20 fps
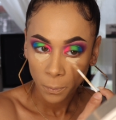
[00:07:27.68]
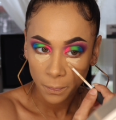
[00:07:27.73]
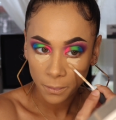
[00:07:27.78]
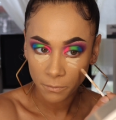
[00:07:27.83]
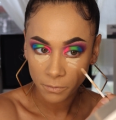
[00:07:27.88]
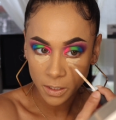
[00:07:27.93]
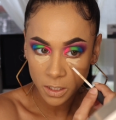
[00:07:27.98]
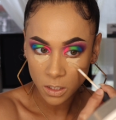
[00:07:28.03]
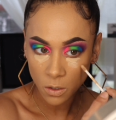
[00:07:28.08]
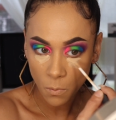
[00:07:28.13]
The
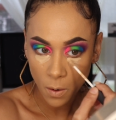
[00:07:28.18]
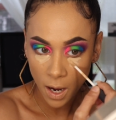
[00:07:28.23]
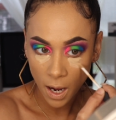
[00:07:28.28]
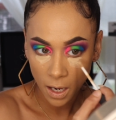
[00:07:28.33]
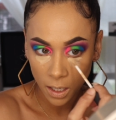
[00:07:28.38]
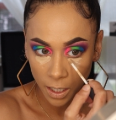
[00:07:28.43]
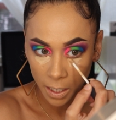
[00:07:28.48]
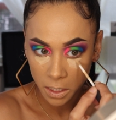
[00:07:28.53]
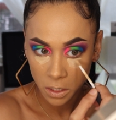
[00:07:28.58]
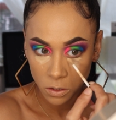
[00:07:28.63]
reason why
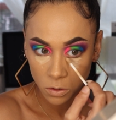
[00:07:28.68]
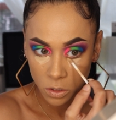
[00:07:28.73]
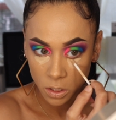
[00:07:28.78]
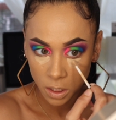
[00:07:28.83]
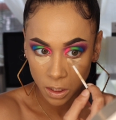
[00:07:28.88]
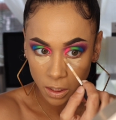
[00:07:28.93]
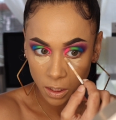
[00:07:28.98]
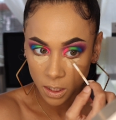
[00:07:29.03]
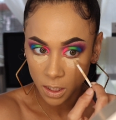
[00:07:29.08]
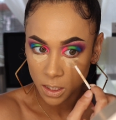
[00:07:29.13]
I like
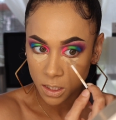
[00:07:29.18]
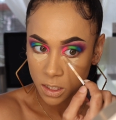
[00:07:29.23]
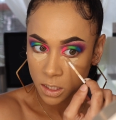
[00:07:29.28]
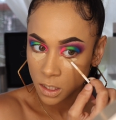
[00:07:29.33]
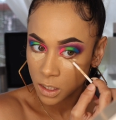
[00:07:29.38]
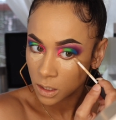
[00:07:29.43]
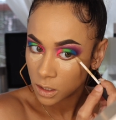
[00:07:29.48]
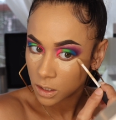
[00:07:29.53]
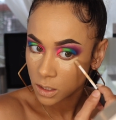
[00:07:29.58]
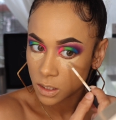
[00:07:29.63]
using this
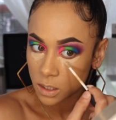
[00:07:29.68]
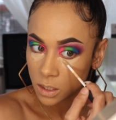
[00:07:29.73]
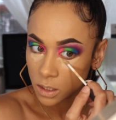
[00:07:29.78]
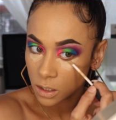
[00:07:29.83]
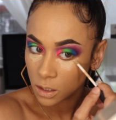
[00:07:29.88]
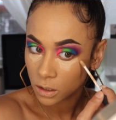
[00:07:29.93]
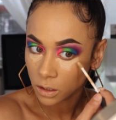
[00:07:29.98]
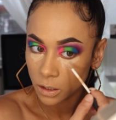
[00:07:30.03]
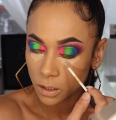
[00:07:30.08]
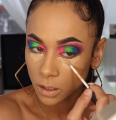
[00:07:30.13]

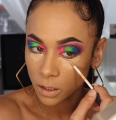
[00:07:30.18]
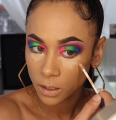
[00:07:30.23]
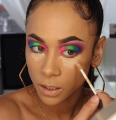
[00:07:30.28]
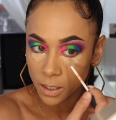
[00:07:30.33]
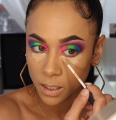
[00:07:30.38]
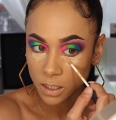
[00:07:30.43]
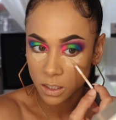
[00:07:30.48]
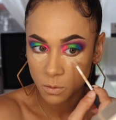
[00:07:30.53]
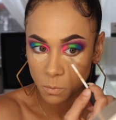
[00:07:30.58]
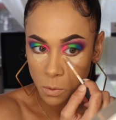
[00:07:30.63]
concealer
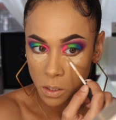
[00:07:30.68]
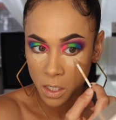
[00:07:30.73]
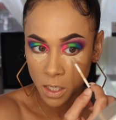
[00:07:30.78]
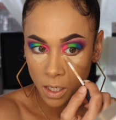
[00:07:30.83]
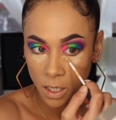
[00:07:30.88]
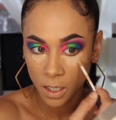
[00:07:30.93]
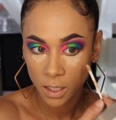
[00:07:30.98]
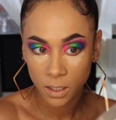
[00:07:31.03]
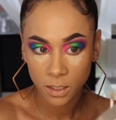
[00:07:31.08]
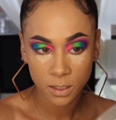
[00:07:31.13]
is
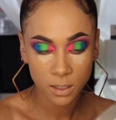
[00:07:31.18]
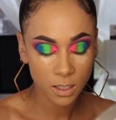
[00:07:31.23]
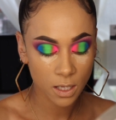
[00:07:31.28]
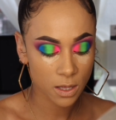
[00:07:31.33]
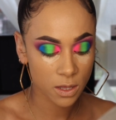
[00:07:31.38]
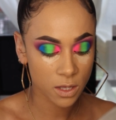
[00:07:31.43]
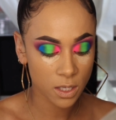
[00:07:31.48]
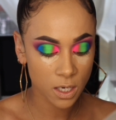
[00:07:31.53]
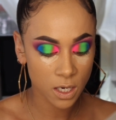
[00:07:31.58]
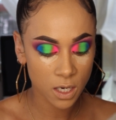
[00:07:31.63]
because
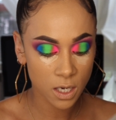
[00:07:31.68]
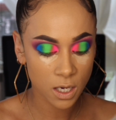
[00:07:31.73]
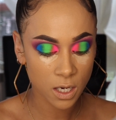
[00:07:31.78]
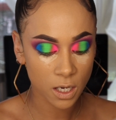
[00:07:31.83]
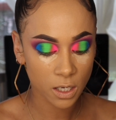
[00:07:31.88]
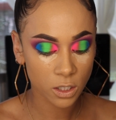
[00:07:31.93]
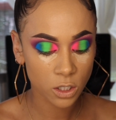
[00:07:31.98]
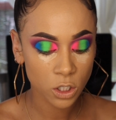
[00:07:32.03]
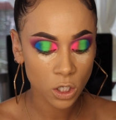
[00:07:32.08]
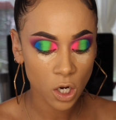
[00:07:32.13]

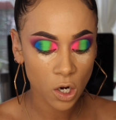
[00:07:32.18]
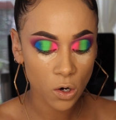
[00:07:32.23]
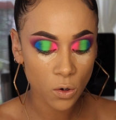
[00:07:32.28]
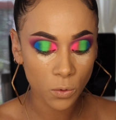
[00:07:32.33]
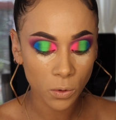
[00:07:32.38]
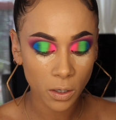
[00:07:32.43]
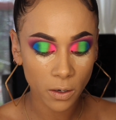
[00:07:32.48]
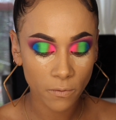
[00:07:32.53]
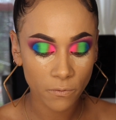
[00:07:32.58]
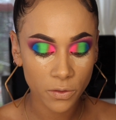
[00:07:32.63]
the
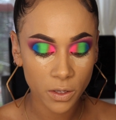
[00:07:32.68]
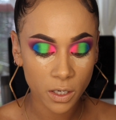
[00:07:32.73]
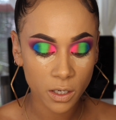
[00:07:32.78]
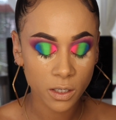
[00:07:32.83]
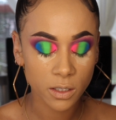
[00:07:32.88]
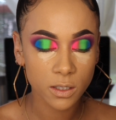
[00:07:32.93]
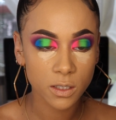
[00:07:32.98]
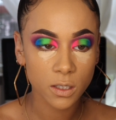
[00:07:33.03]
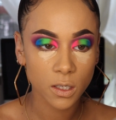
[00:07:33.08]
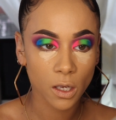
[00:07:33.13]
tone of the
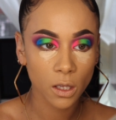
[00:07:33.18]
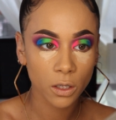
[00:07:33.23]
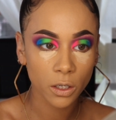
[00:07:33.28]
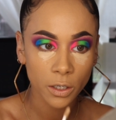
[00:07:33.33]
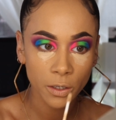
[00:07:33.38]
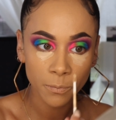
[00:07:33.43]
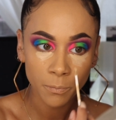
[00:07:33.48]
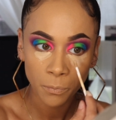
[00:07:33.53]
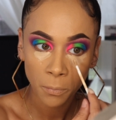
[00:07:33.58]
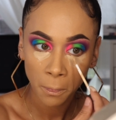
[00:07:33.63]

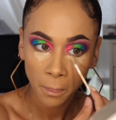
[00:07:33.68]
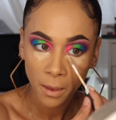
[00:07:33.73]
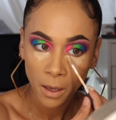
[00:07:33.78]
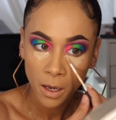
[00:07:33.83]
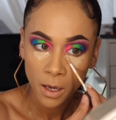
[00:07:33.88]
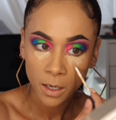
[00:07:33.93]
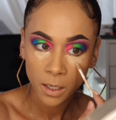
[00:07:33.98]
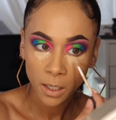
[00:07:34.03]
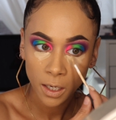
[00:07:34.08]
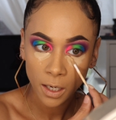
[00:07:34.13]
concealer
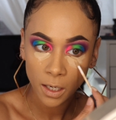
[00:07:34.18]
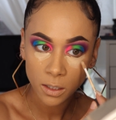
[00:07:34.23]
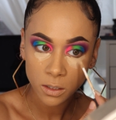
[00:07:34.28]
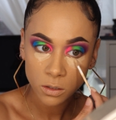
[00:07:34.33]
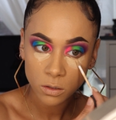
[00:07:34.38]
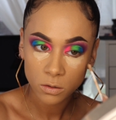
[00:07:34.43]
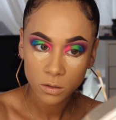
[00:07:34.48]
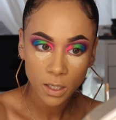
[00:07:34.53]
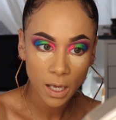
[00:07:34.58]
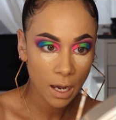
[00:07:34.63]

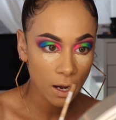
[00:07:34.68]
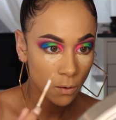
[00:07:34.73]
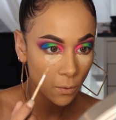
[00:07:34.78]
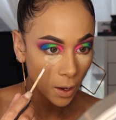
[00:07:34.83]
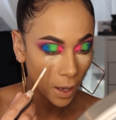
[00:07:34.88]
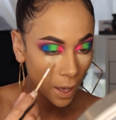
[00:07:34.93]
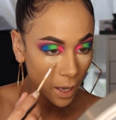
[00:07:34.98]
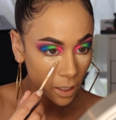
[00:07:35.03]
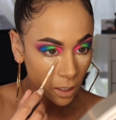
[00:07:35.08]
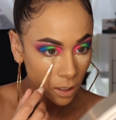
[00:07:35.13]
cancels
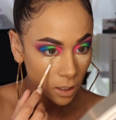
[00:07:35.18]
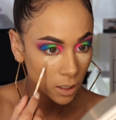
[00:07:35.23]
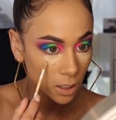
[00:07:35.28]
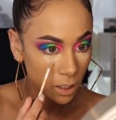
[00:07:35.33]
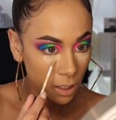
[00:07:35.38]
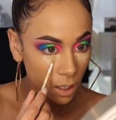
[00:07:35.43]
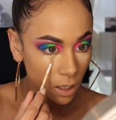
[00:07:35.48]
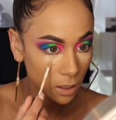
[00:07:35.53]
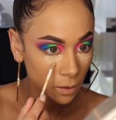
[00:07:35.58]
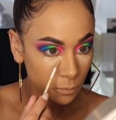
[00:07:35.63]
out
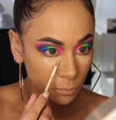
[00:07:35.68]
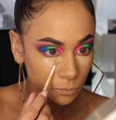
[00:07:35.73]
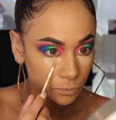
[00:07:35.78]
any